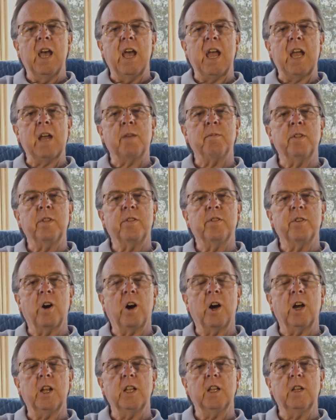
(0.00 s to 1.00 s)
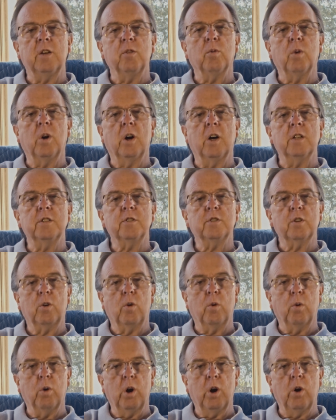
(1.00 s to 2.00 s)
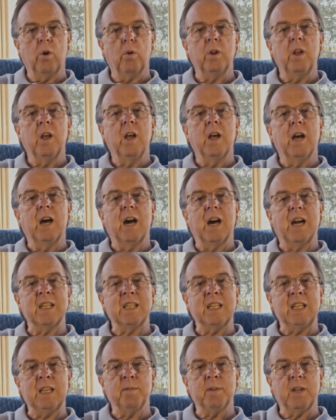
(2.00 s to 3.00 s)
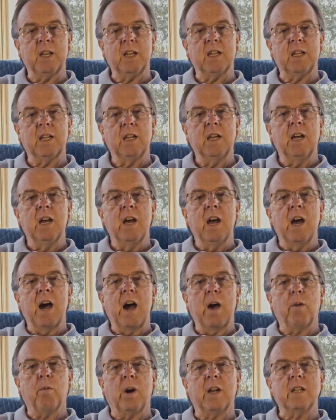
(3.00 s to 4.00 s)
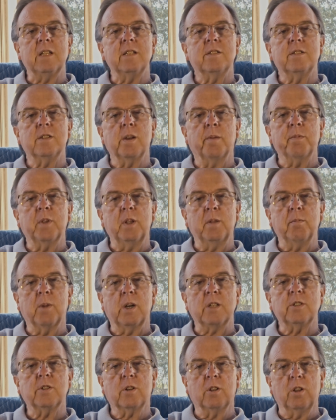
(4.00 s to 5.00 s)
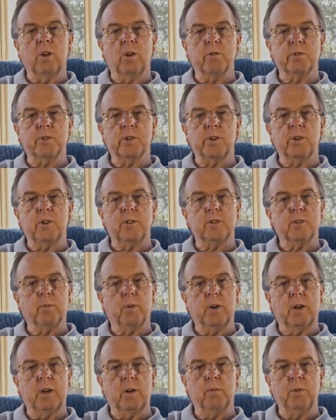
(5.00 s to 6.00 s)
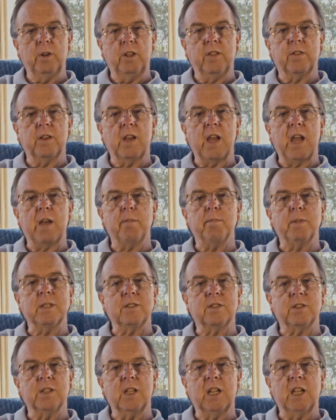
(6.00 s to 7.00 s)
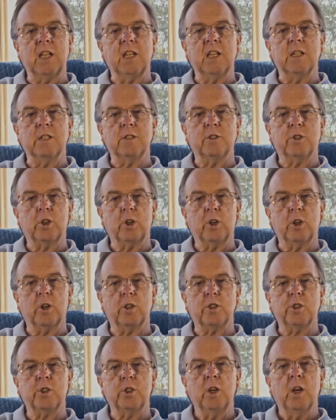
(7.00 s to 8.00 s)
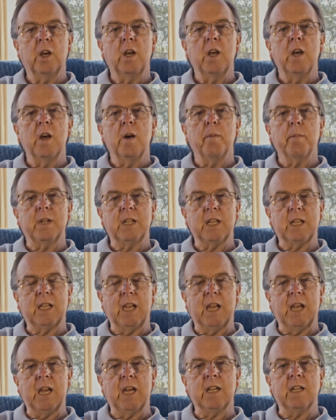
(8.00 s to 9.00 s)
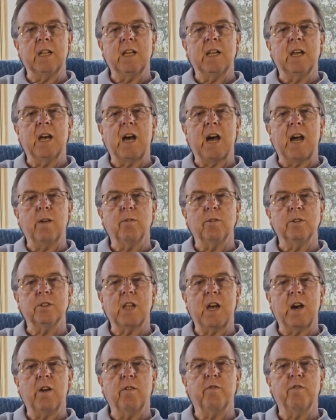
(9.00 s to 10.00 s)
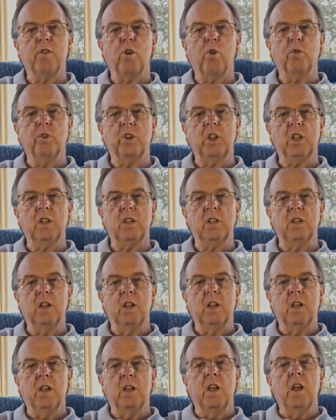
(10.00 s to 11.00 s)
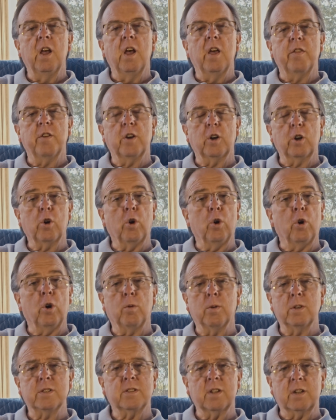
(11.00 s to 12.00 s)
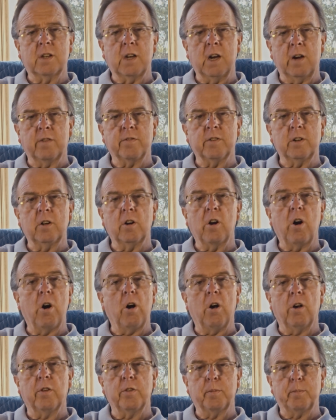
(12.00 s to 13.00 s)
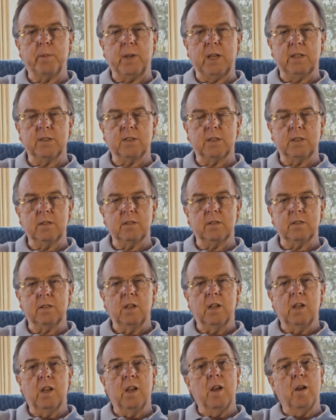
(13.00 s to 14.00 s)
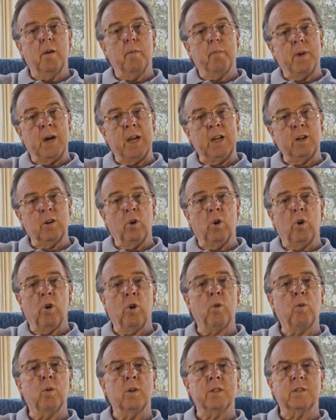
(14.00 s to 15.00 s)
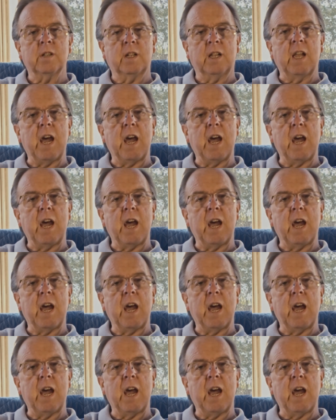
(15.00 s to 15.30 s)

Hammond thought it was, quote, anemic. I wanted something much closer to what Aretha had been singing in church, but again, I was outvoted. Their goal was to cover all the bases. My goal was to